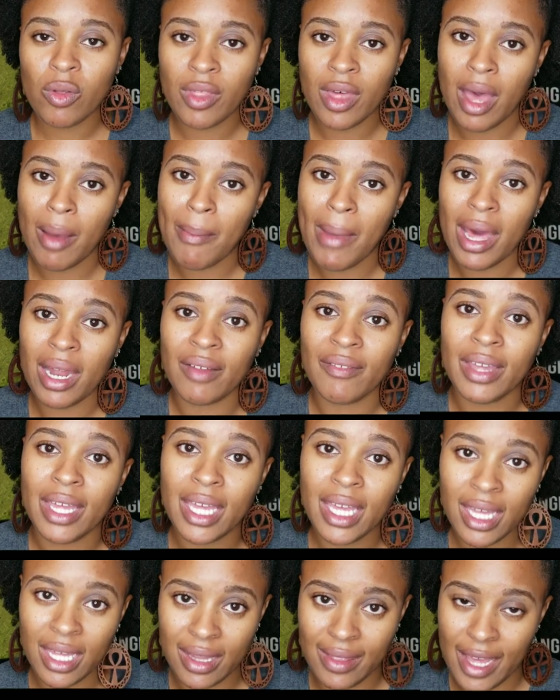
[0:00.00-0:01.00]
the amount of
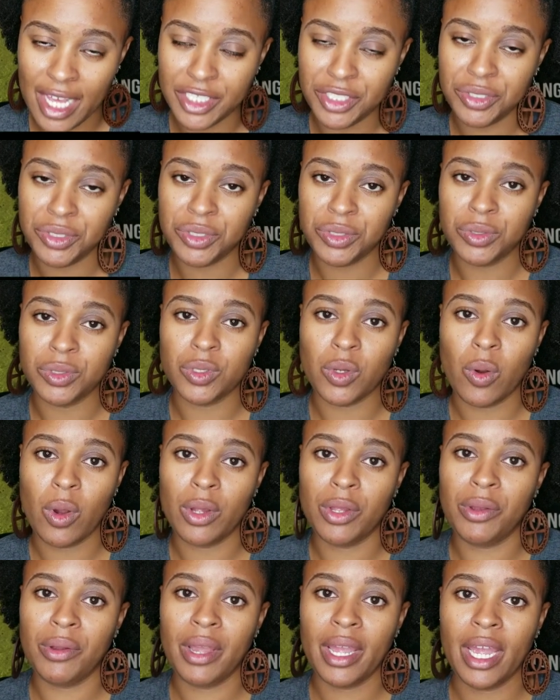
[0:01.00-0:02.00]
heat that you use
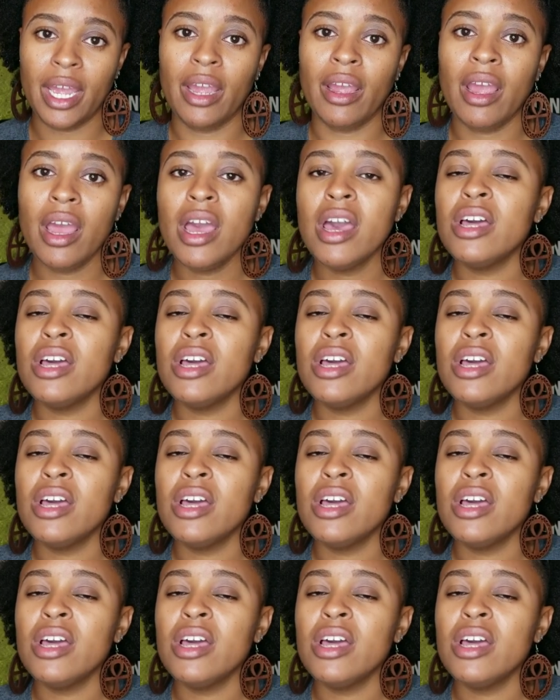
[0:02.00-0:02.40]
on your hair.